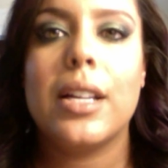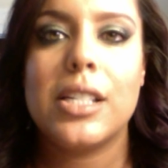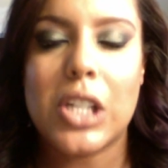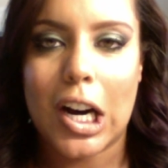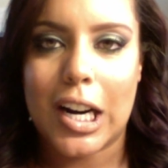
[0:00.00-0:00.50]

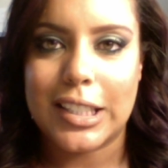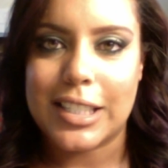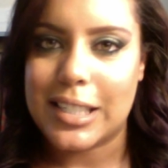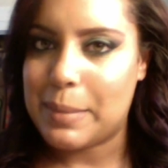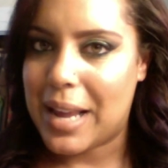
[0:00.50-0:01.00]
Dark
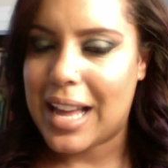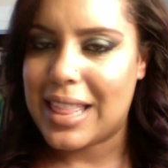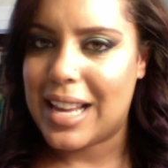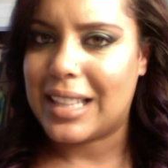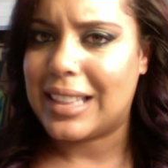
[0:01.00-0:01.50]
colors make, I
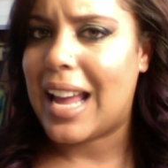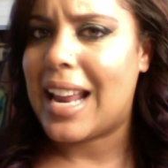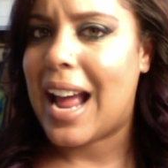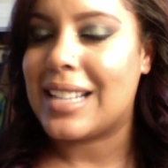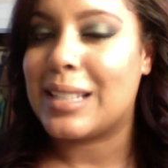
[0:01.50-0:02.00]
think, light
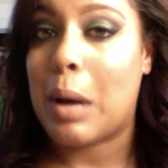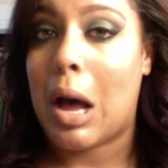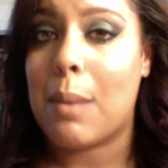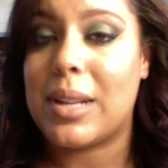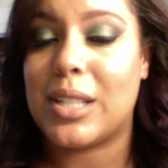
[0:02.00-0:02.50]
eyes
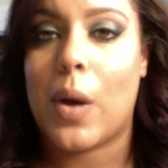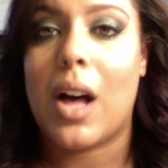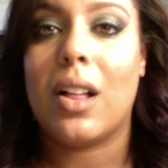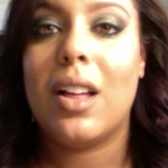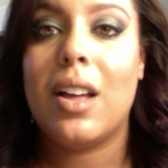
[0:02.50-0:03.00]
pop as
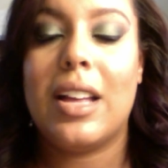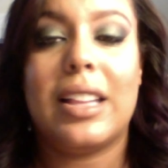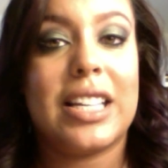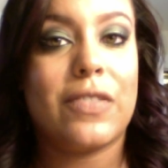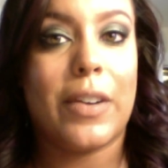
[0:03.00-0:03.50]
well. At
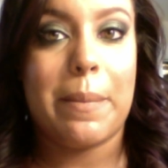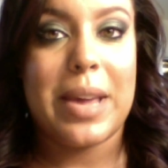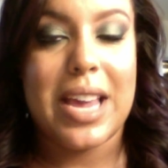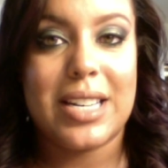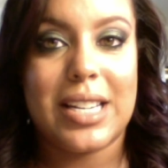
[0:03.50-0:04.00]
least for
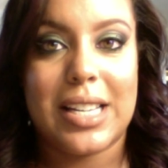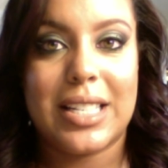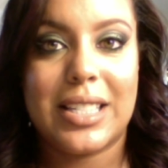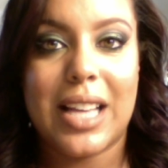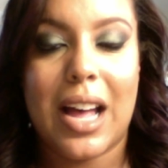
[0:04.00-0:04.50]
me it
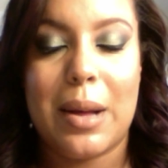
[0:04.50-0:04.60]
does.